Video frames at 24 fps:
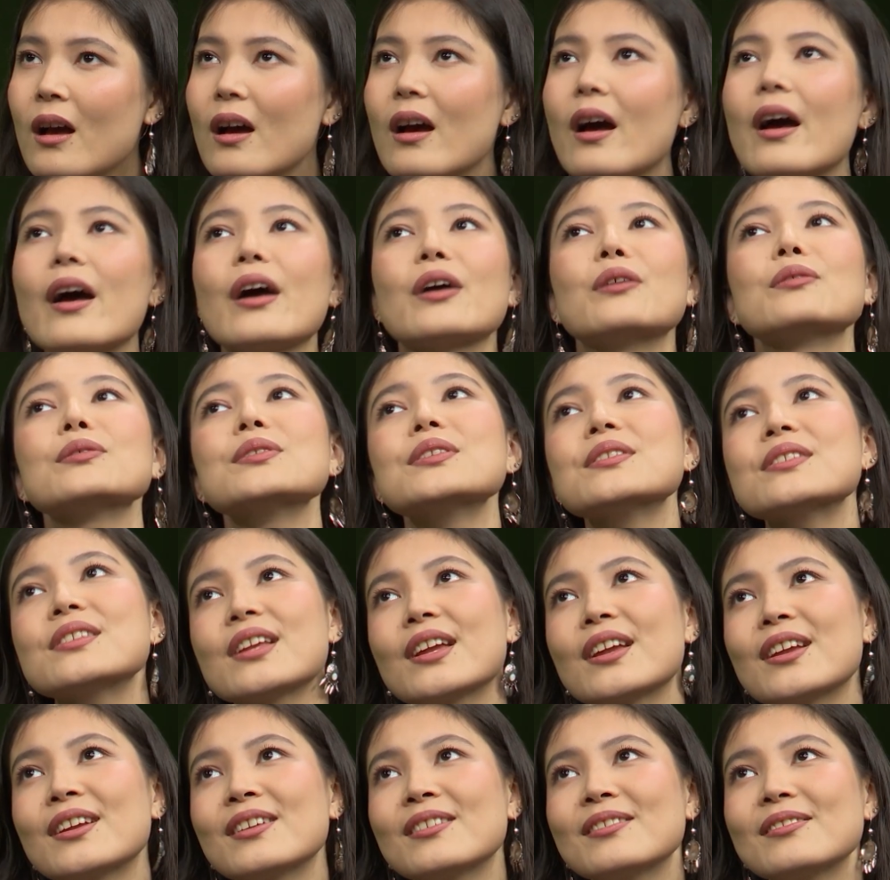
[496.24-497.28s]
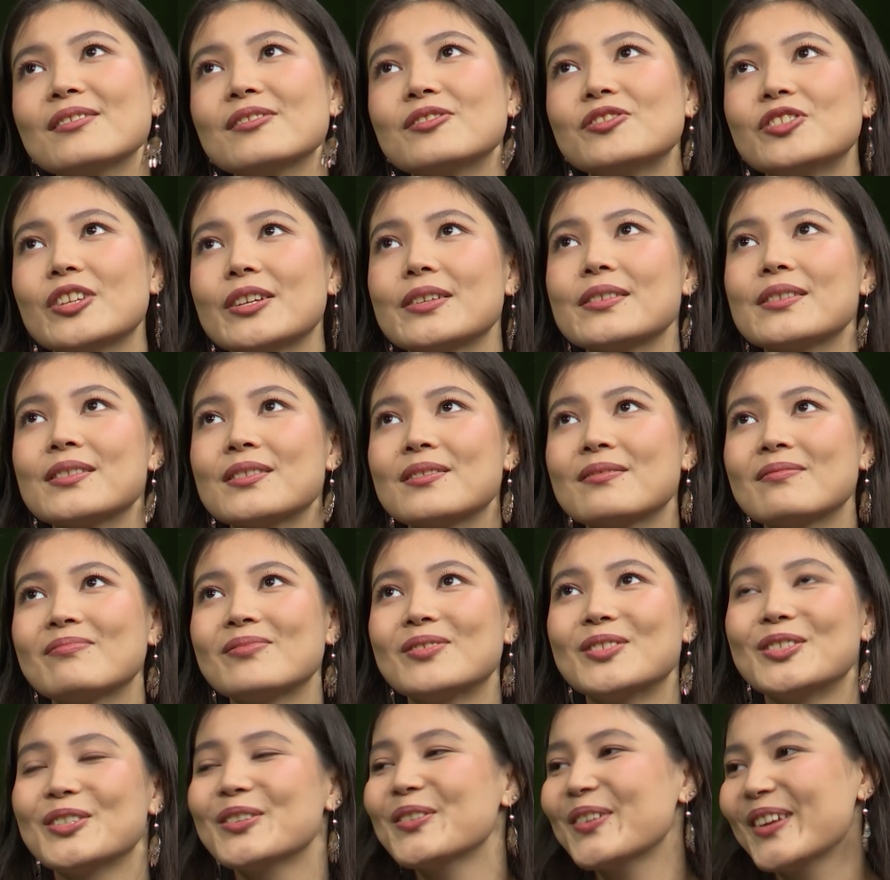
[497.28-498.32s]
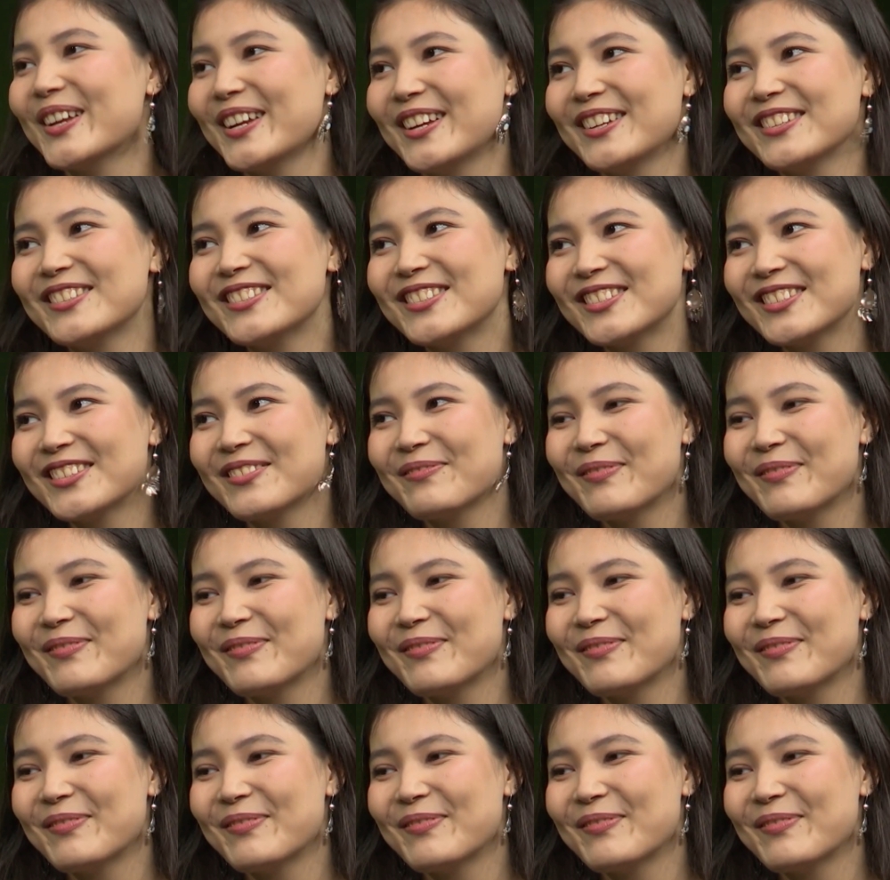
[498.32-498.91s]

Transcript: I would say just do it,